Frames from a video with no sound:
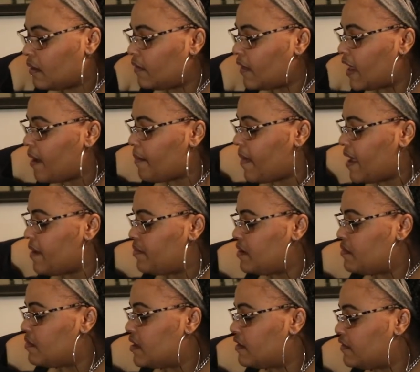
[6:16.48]
That I might be
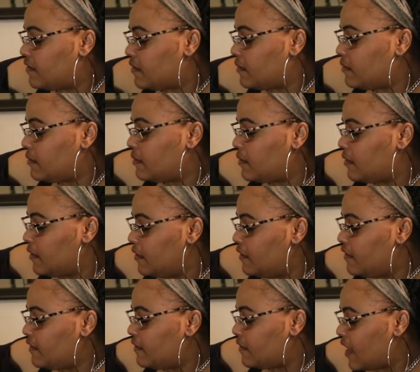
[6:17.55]
missing.
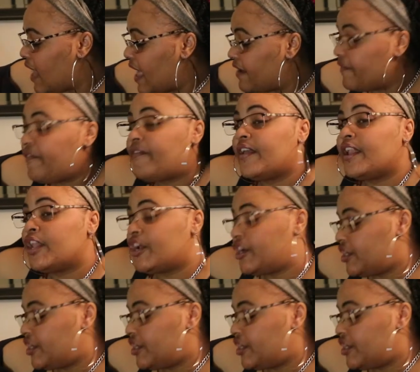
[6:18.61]
It's a lot of filler.